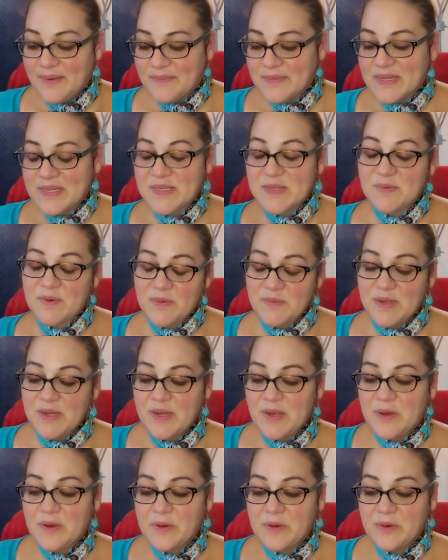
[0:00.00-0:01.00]
this woman
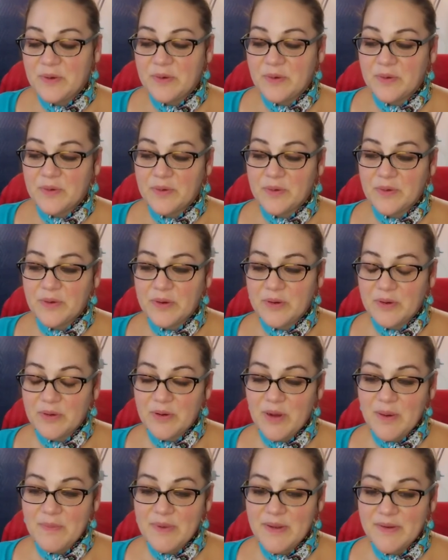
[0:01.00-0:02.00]
who
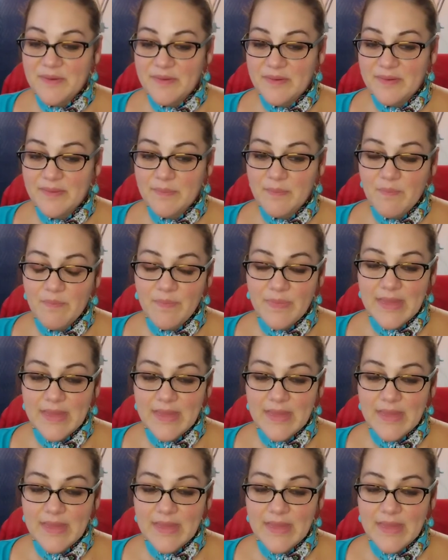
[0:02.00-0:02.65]
grew up in